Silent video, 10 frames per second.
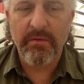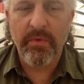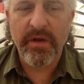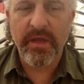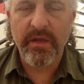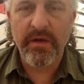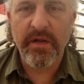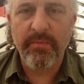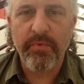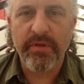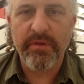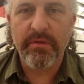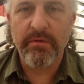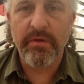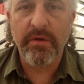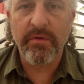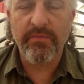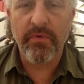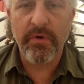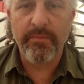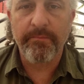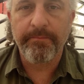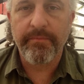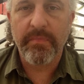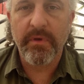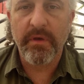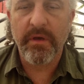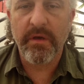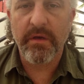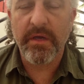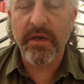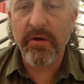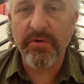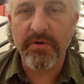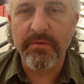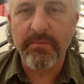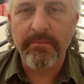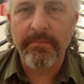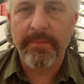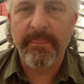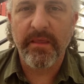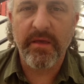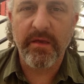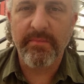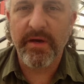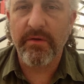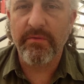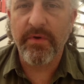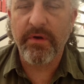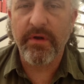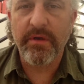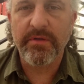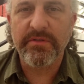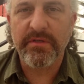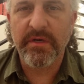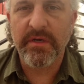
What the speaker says: what I ended up with looking for a character, thinking about various